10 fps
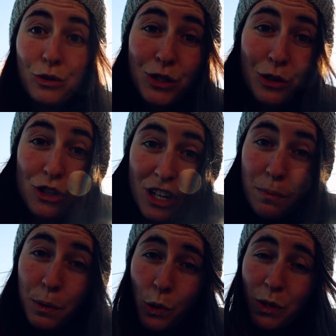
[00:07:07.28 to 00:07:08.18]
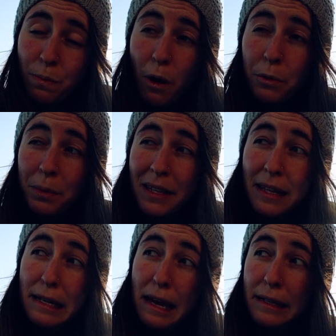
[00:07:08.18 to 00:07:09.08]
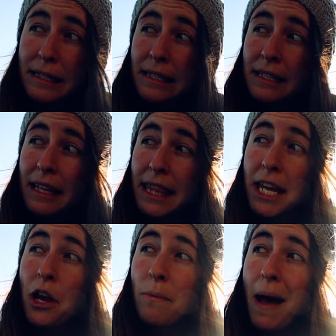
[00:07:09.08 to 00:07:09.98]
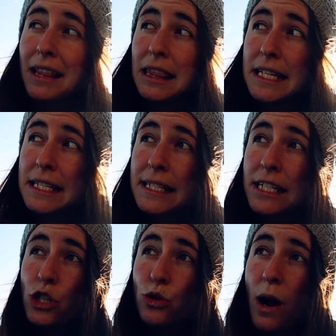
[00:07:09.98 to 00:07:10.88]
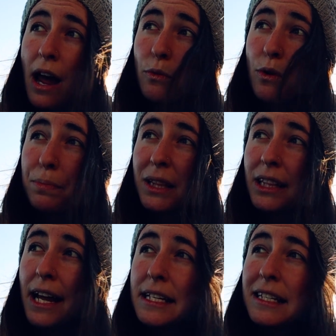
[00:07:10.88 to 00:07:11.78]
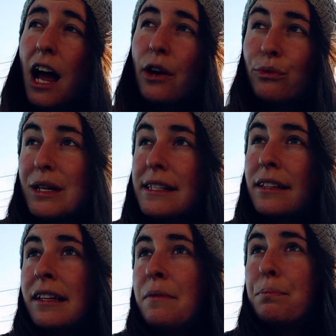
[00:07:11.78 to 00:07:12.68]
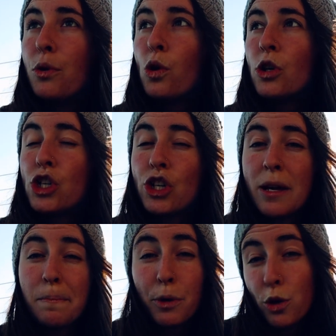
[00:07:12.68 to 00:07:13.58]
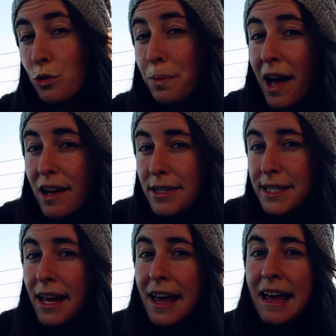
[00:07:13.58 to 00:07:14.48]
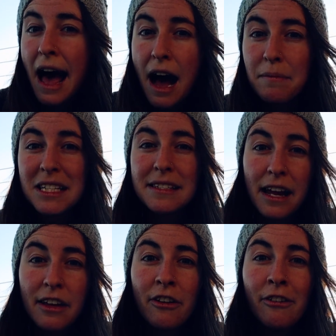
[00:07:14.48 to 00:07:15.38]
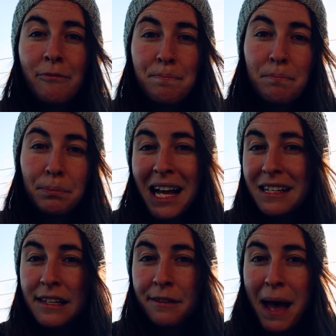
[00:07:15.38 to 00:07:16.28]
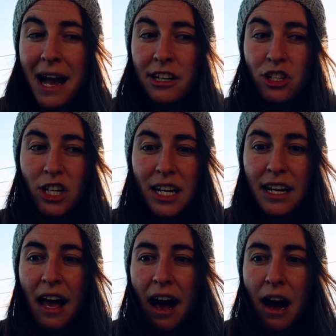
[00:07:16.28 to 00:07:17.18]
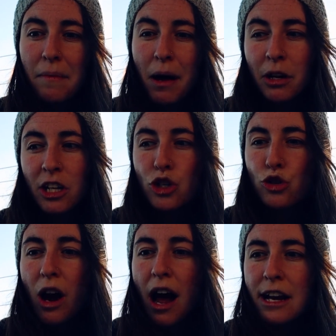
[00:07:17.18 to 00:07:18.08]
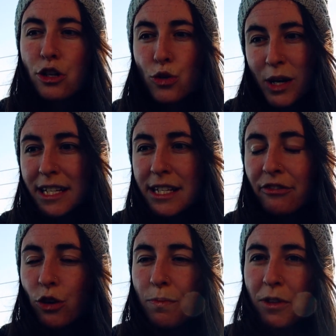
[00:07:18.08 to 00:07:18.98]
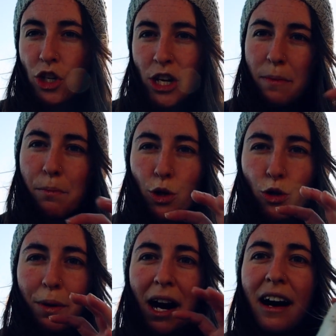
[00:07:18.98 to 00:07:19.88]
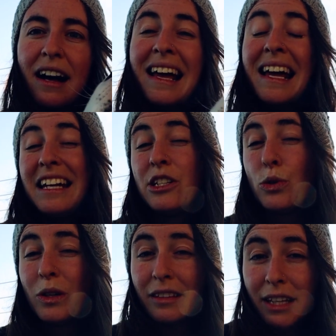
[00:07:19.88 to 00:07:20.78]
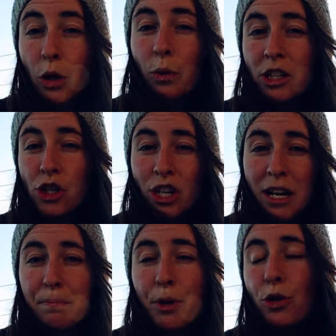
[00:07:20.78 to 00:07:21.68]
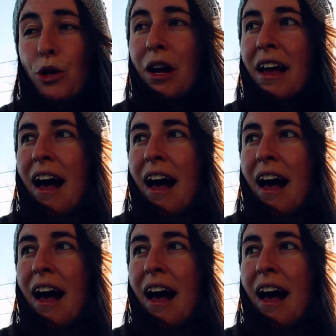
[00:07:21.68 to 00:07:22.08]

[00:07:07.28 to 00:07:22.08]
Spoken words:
So shampoo is probably the next thing on my list to try and replace. I recently bought shampoo bars instead of plastic packaging. I'm gonna try transform the shampoo bar into a liquid shampoo